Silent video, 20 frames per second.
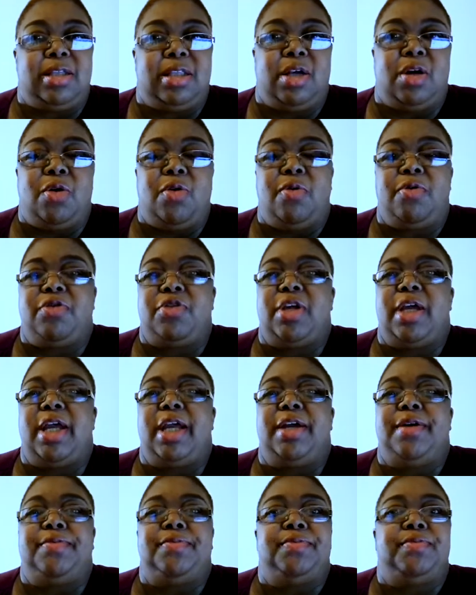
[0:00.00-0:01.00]
the whole
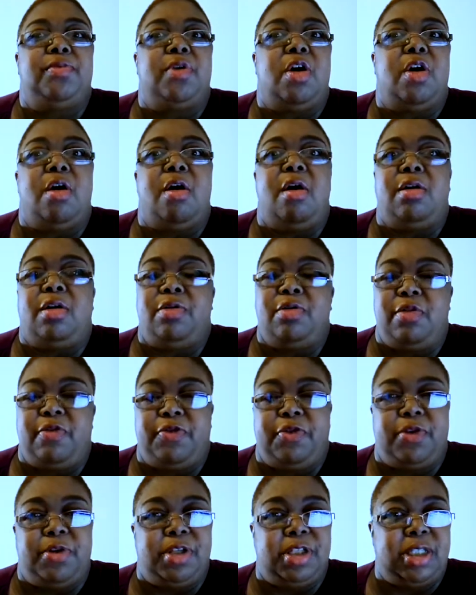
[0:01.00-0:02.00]
thing all on your
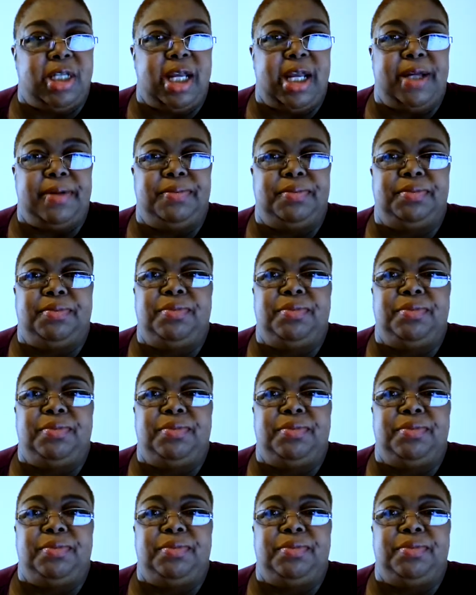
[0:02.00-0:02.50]
first time